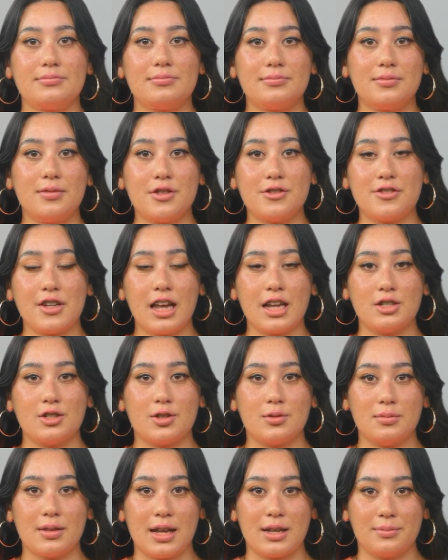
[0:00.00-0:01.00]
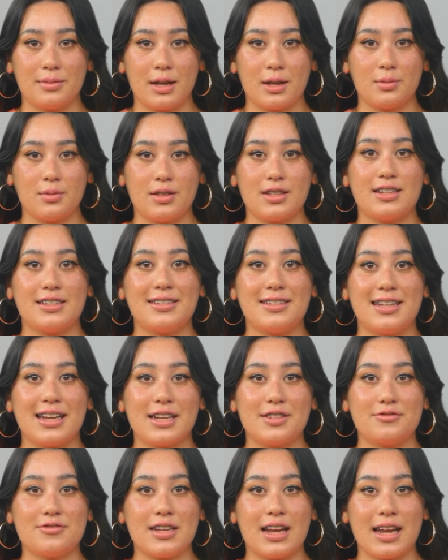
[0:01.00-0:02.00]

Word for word: Provide your baby with a safe